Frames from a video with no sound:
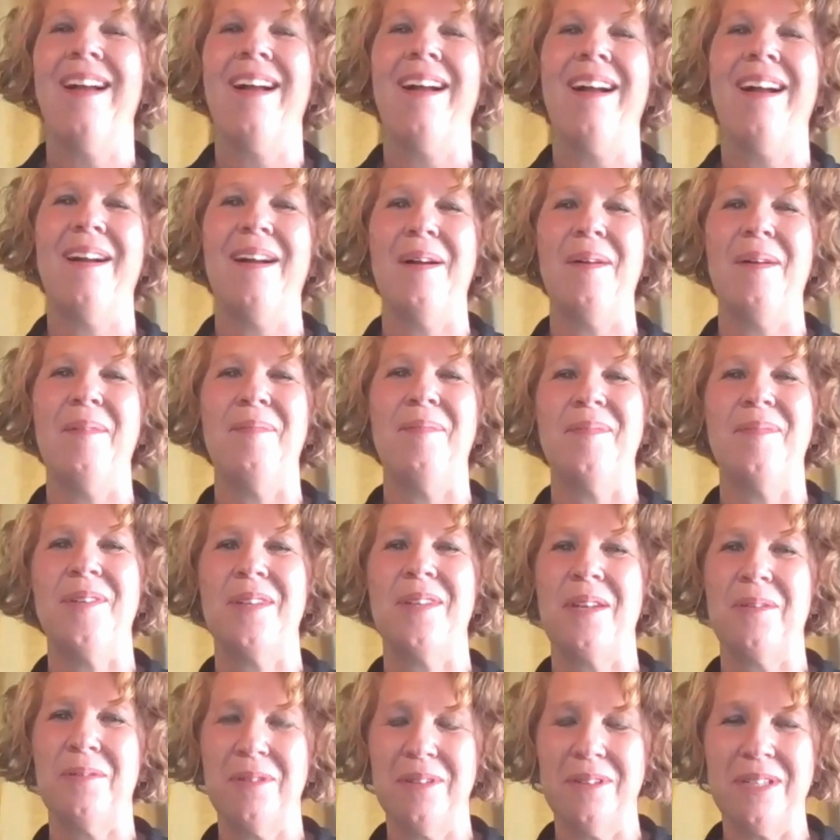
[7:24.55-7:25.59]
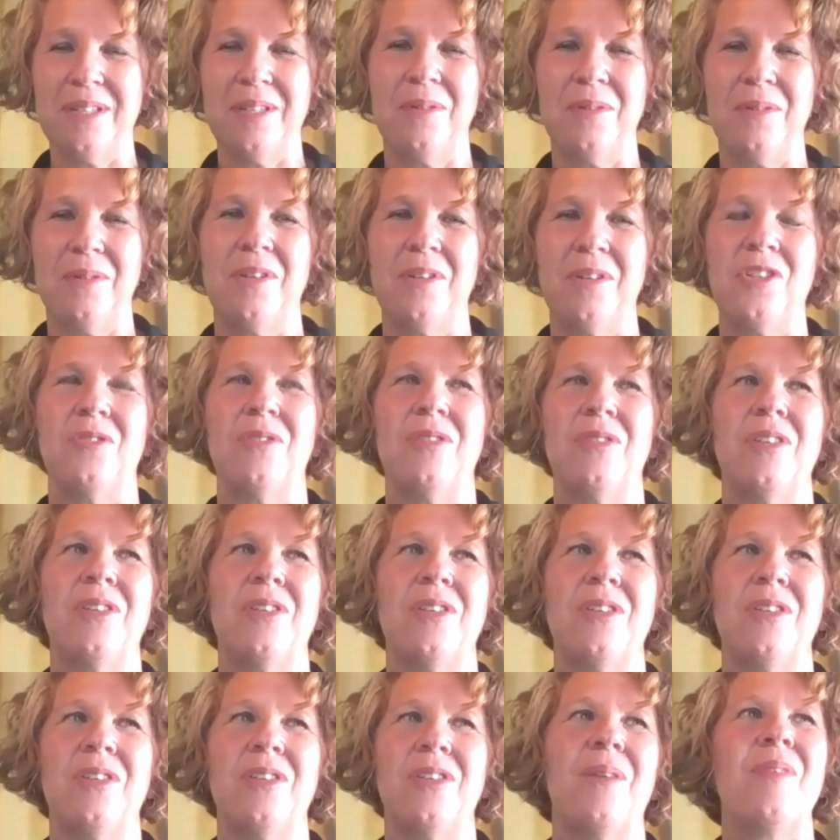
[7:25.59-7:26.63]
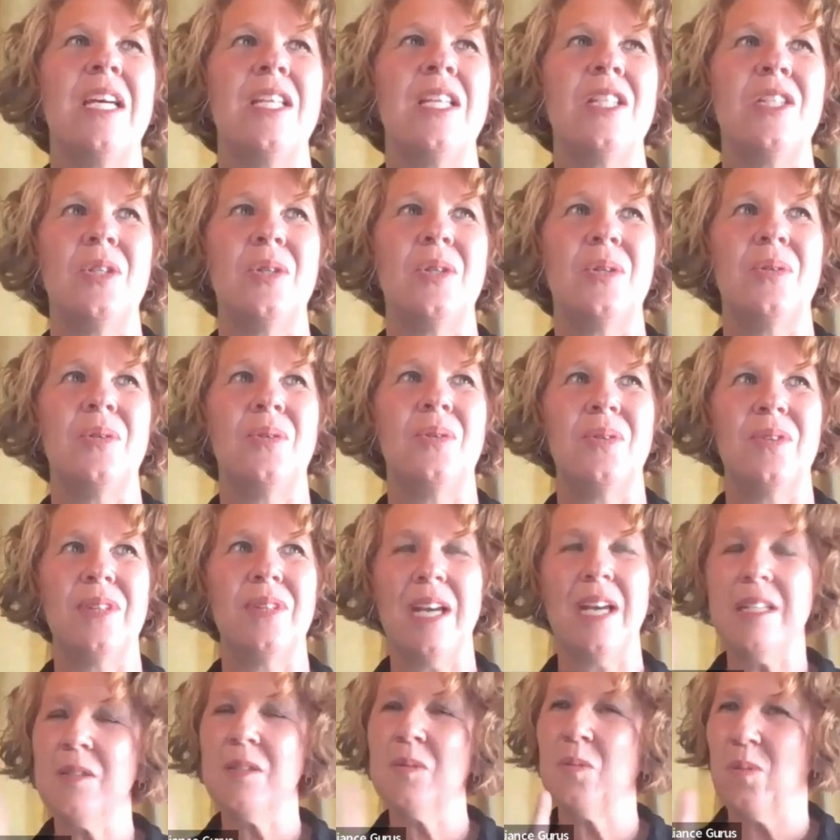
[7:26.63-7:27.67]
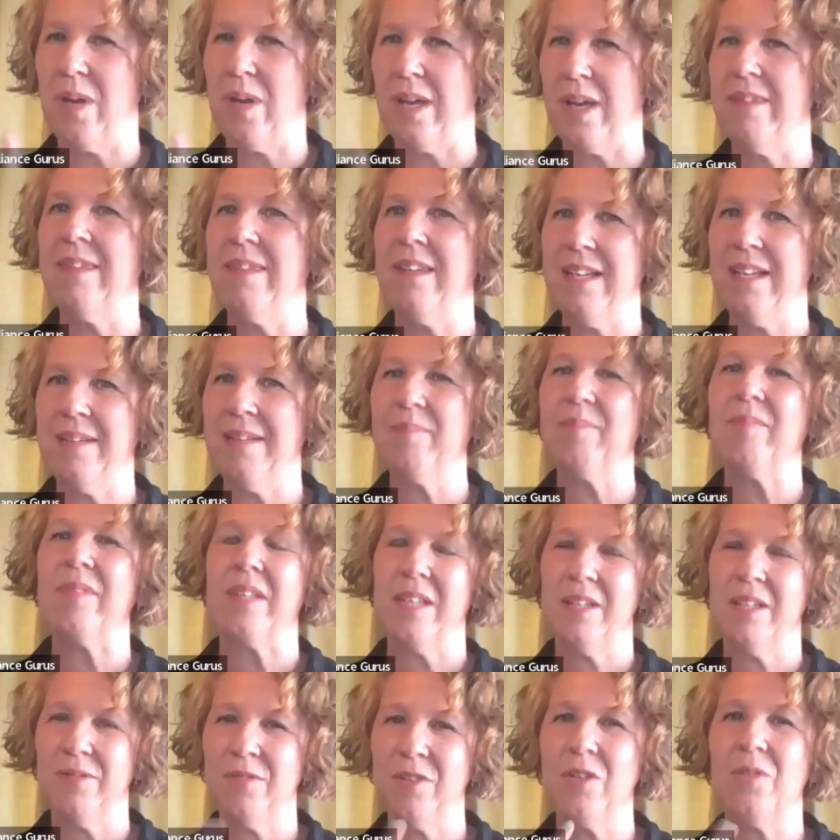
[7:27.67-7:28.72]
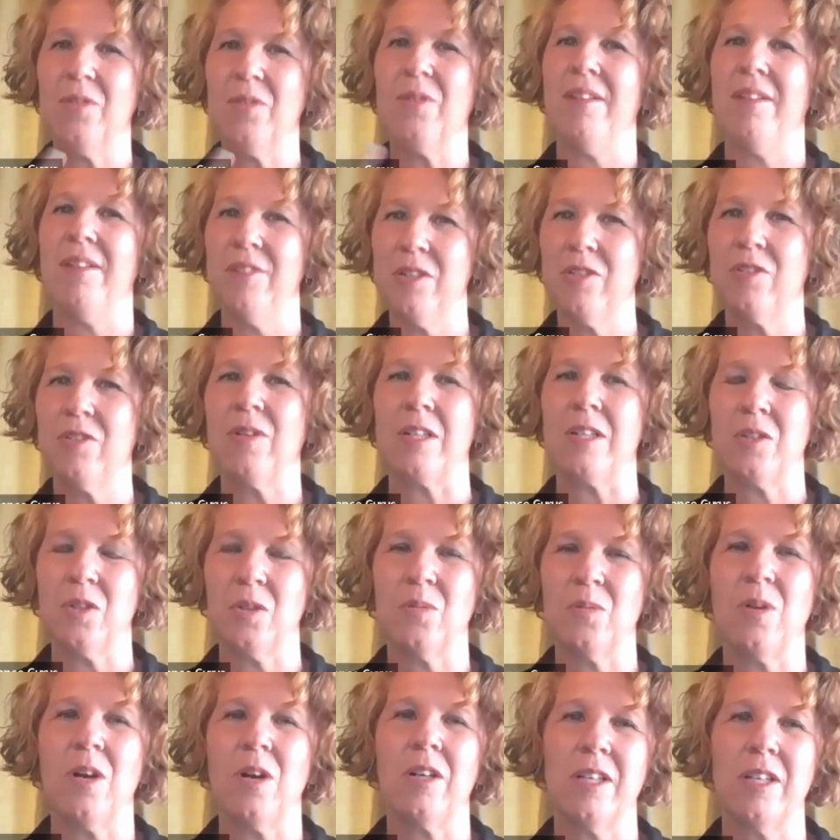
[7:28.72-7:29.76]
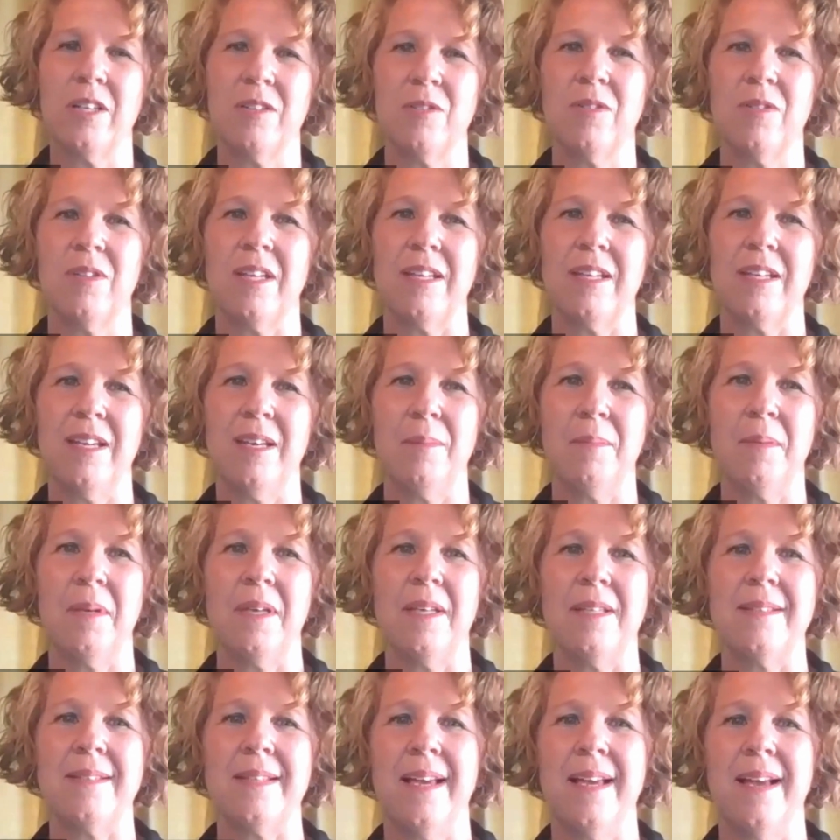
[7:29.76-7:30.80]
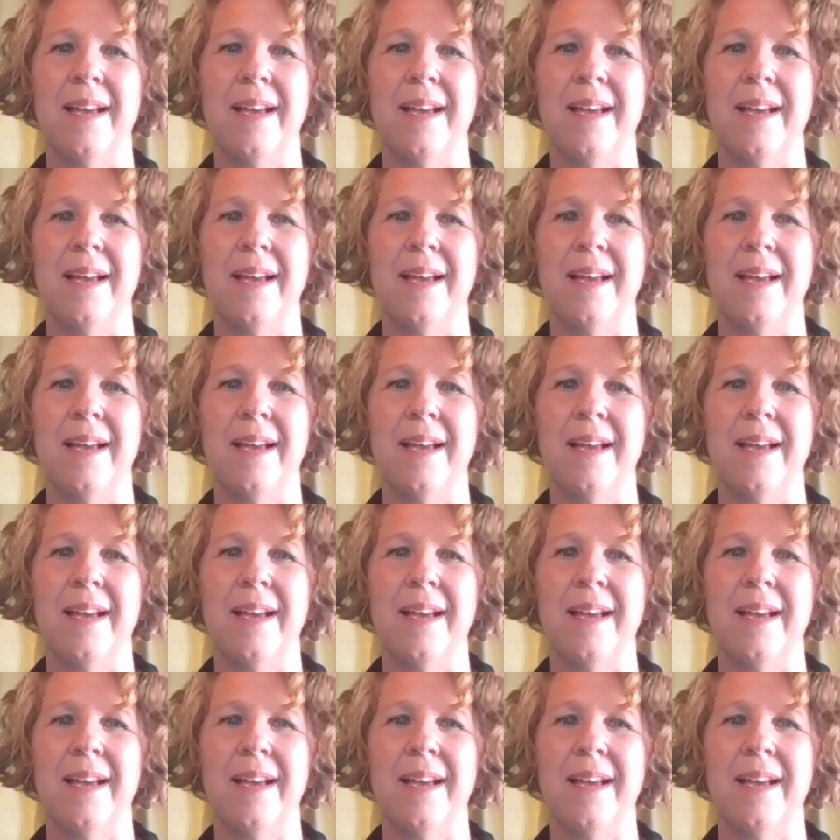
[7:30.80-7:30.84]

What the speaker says: Do they really know where children are? So that's one thing if you have a director walking through that campus.